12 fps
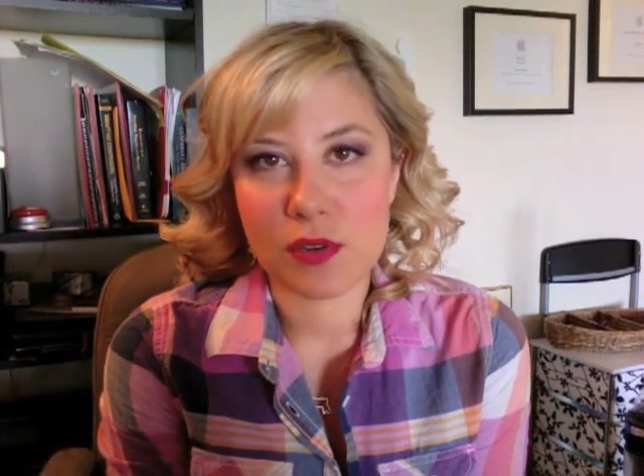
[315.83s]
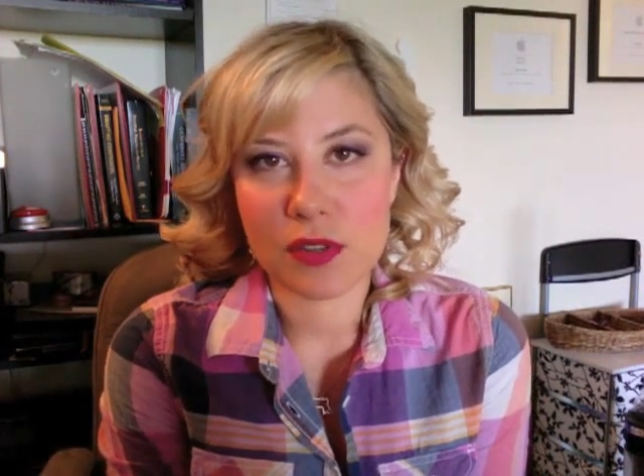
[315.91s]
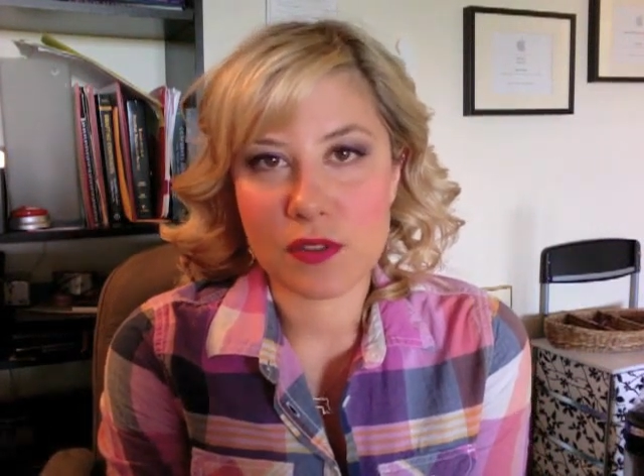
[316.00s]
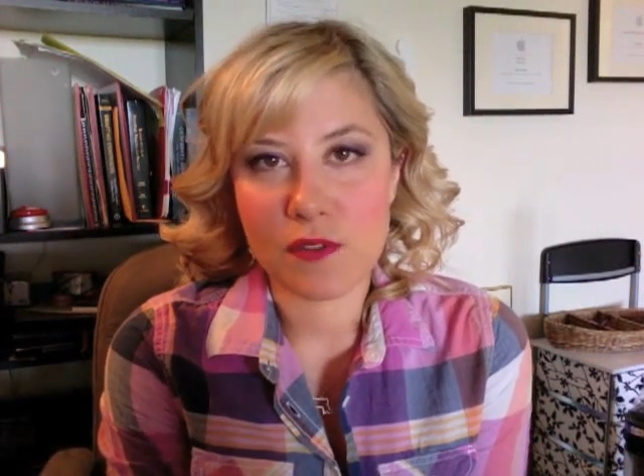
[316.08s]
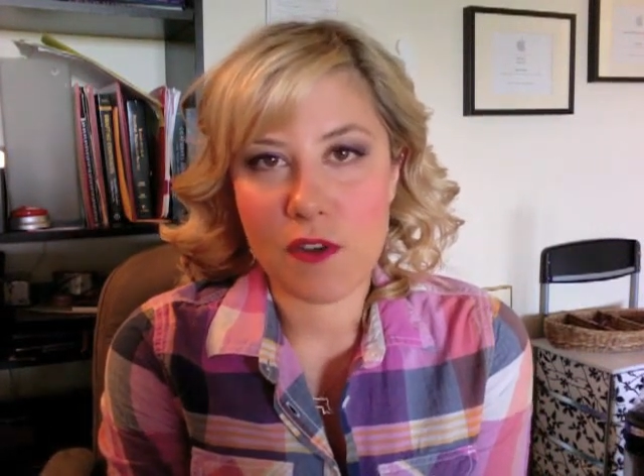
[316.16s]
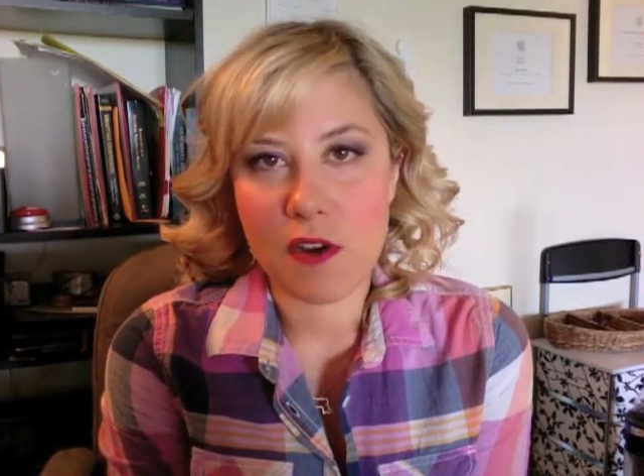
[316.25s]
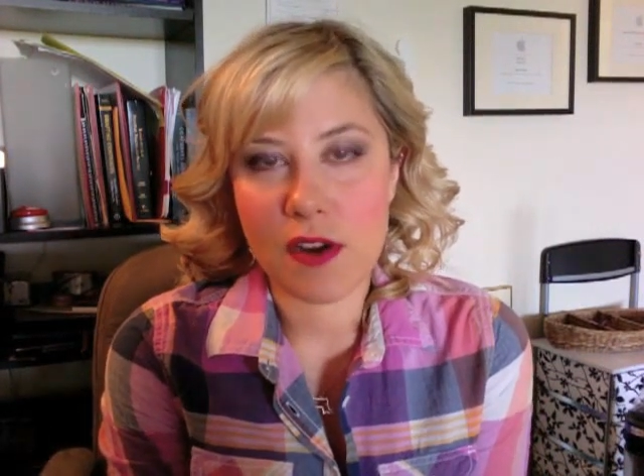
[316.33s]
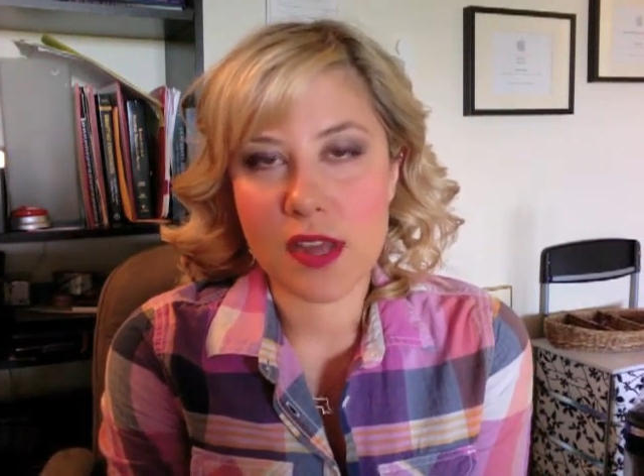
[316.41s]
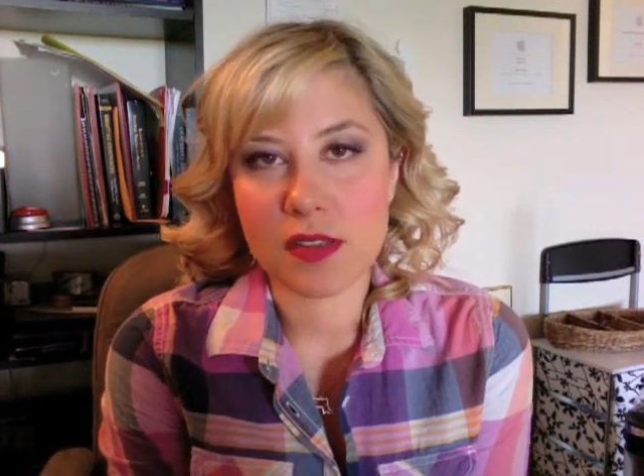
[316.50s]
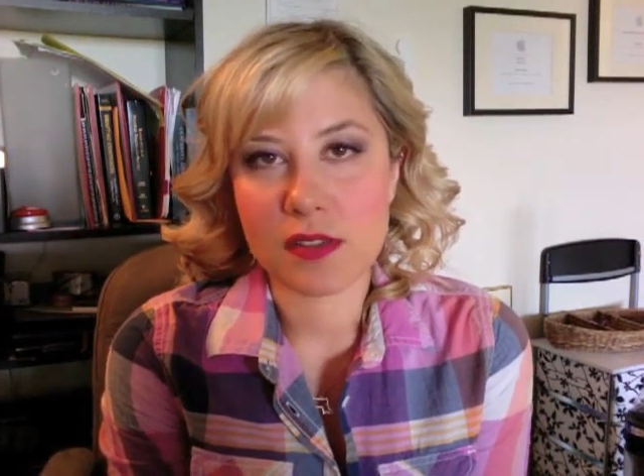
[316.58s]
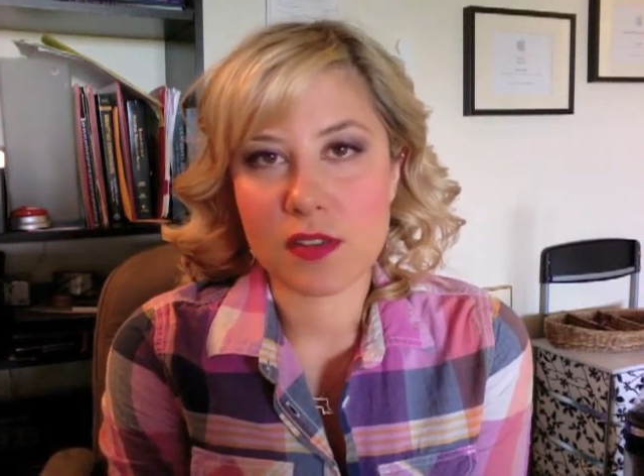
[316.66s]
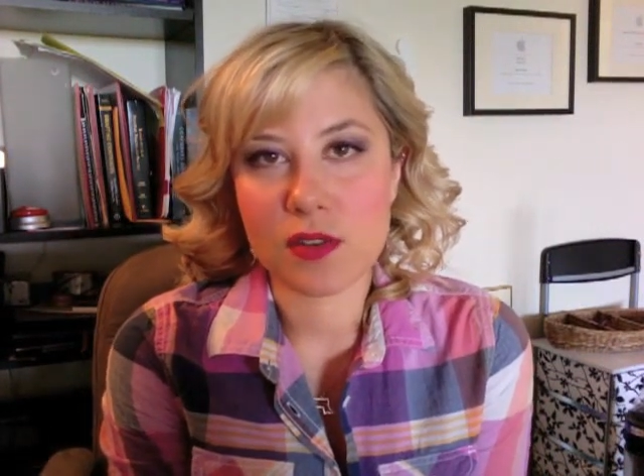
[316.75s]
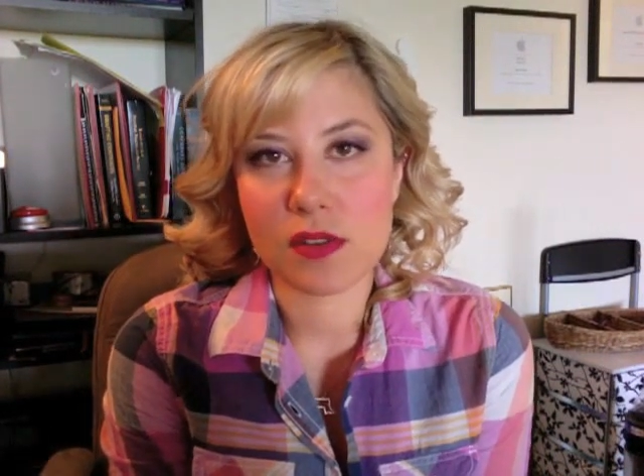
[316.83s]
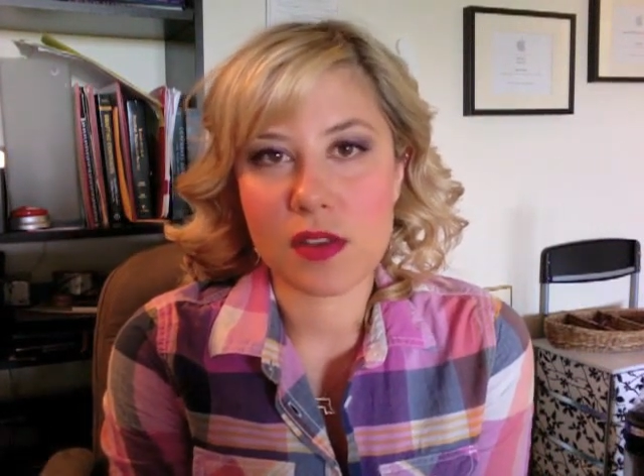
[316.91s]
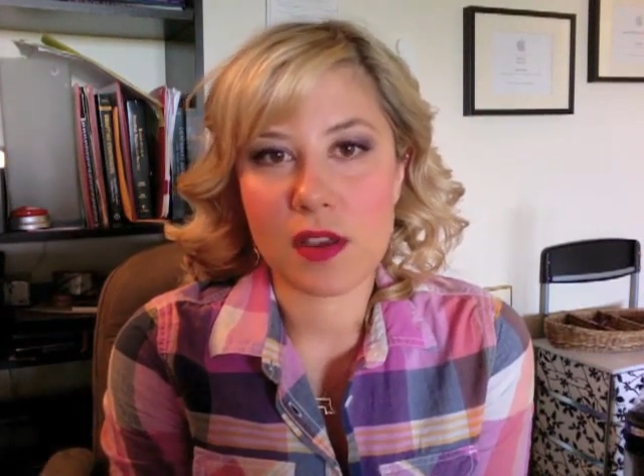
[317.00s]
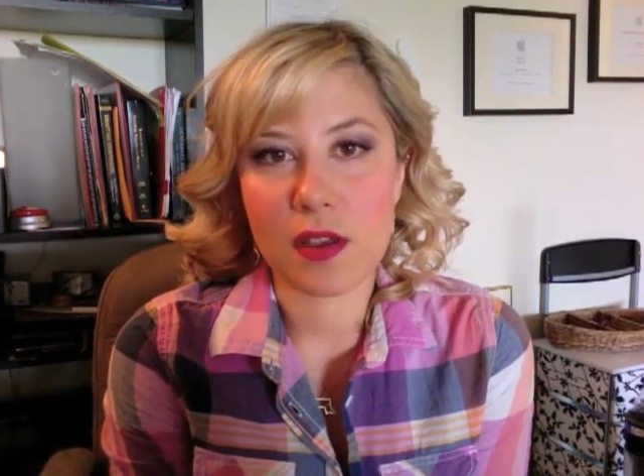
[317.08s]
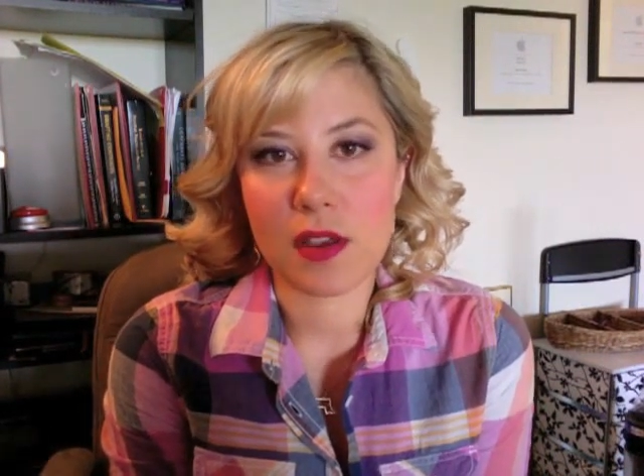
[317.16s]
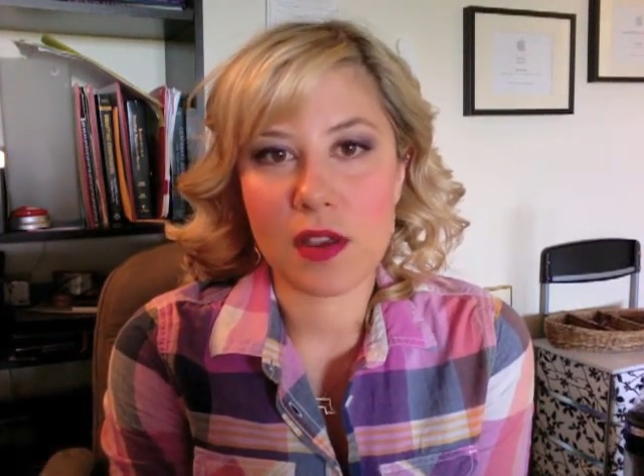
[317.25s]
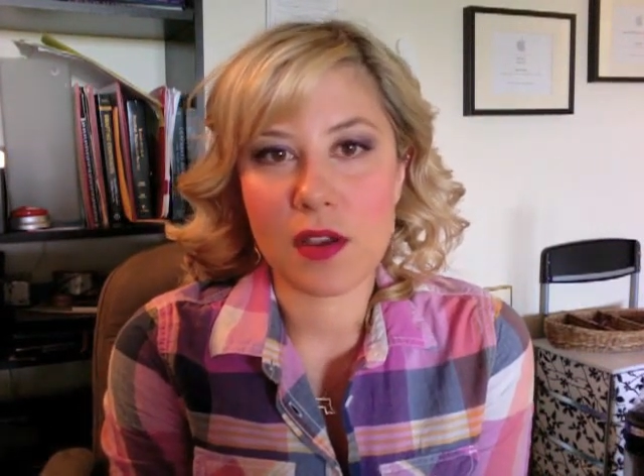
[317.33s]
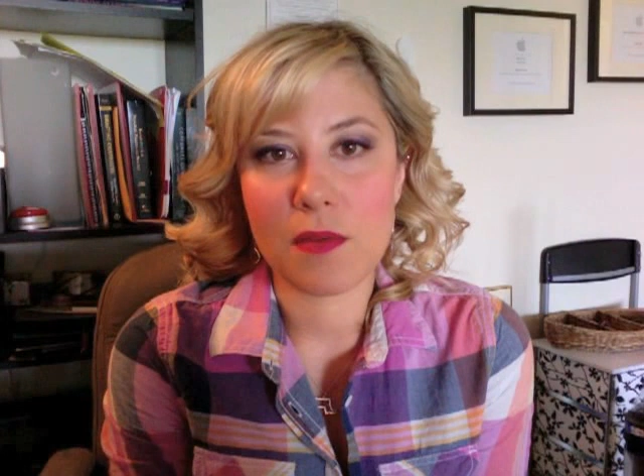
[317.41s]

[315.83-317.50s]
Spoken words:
as far as using